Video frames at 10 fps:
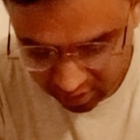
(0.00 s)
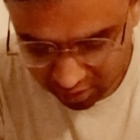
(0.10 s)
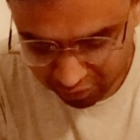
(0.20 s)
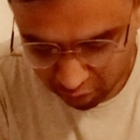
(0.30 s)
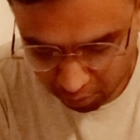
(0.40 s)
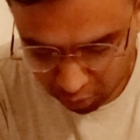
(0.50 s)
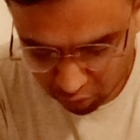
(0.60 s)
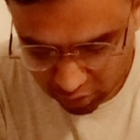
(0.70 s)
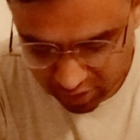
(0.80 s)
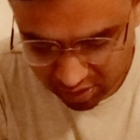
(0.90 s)
for
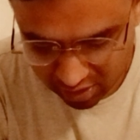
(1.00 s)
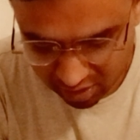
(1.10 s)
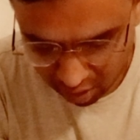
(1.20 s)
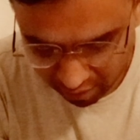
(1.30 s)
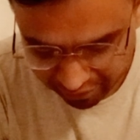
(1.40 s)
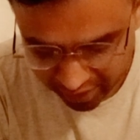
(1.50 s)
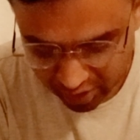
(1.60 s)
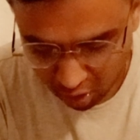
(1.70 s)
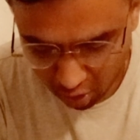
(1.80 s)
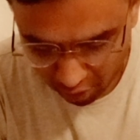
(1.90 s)
most traffic
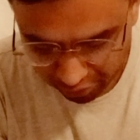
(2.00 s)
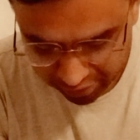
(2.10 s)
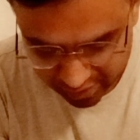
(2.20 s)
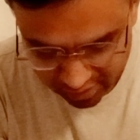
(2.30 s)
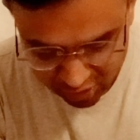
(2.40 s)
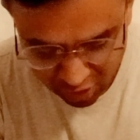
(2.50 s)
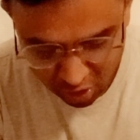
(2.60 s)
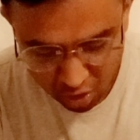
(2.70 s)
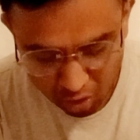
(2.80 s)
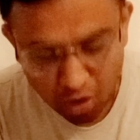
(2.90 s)
offense
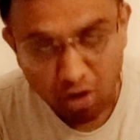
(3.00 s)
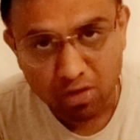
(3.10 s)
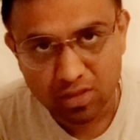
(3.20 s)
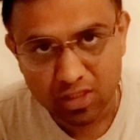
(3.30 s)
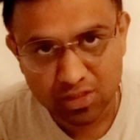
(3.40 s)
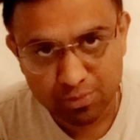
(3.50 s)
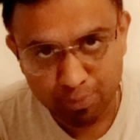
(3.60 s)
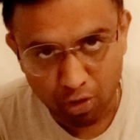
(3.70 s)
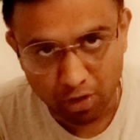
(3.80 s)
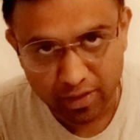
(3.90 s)
on the
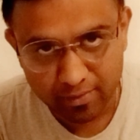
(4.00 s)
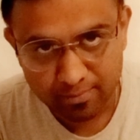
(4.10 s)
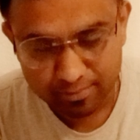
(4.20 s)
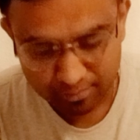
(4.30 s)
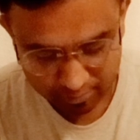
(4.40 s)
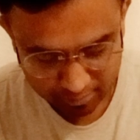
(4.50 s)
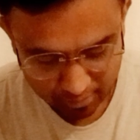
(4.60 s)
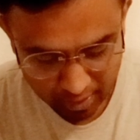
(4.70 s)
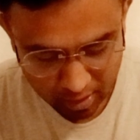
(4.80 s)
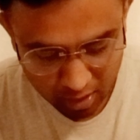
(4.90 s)
spot.
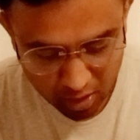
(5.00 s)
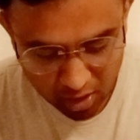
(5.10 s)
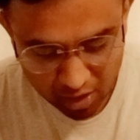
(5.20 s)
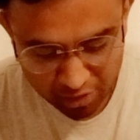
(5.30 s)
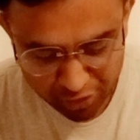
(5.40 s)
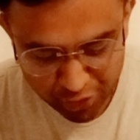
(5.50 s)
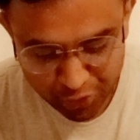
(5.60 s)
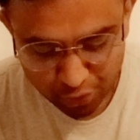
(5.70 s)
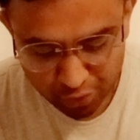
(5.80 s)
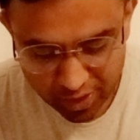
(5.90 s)
If you
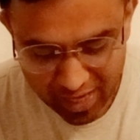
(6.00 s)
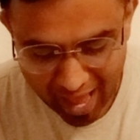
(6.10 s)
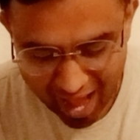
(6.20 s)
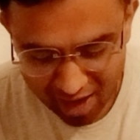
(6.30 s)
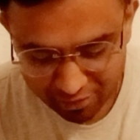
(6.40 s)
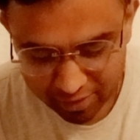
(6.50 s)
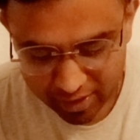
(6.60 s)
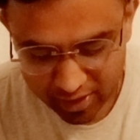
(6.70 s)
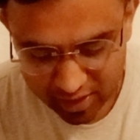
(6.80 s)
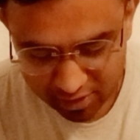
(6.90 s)
don't have
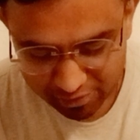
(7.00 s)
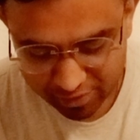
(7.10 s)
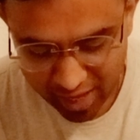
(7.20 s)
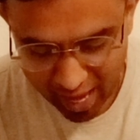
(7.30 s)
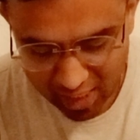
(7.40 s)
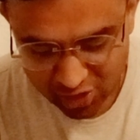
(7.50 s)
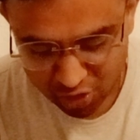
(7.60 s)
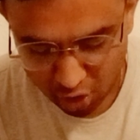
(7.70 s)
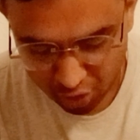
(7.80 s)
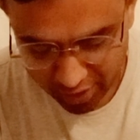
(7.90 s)
enough cash
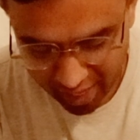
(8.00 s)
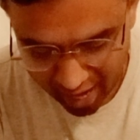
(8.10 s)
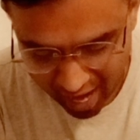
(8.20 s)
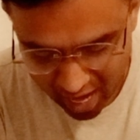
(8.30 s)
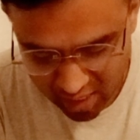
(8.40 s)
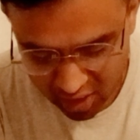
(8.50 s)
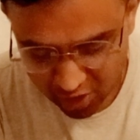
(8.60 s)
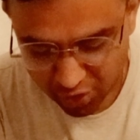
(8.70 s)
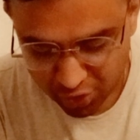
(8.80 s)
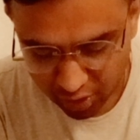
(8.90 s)
on hand,
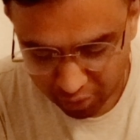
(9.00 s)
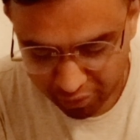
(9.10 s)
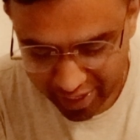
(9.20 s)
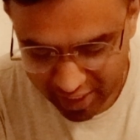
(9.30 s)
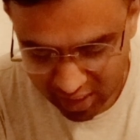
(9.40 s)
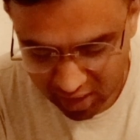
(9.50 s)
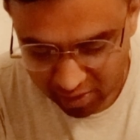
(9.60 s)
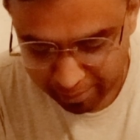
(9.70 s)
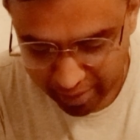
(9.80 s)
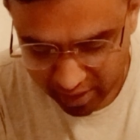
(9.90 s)
your vehicle
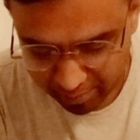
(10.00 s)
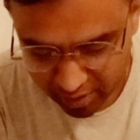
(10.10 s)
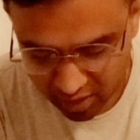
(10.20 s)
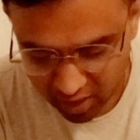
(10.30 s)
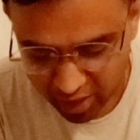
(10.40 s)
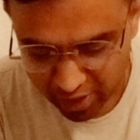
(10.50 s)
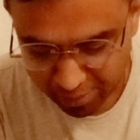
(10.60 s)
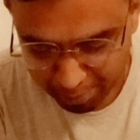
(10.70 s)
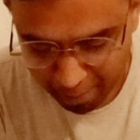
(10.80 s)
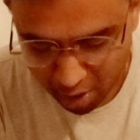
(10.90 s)
may be
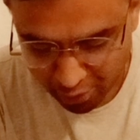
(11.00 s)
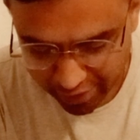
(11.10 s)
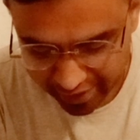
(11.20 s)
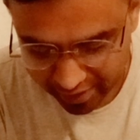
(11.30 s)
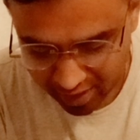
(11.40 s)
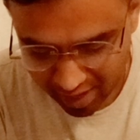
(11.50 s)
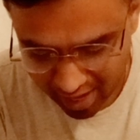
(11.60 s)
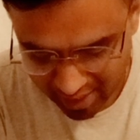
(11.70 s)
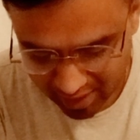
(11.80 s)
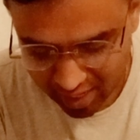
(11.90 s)
impounded
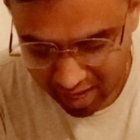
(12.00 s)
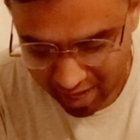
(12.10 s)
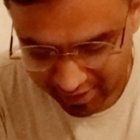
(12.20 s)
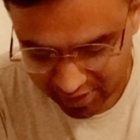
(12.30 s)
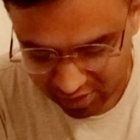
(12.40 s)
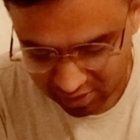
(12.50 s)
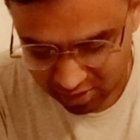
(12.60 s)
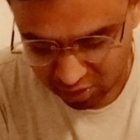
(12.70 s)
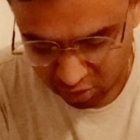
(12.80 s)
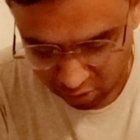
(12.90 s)
at additional
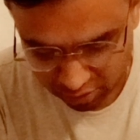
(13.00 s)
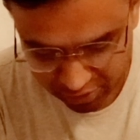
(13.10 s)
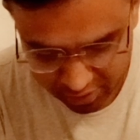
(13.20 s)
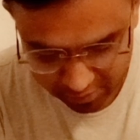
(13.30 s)
cost.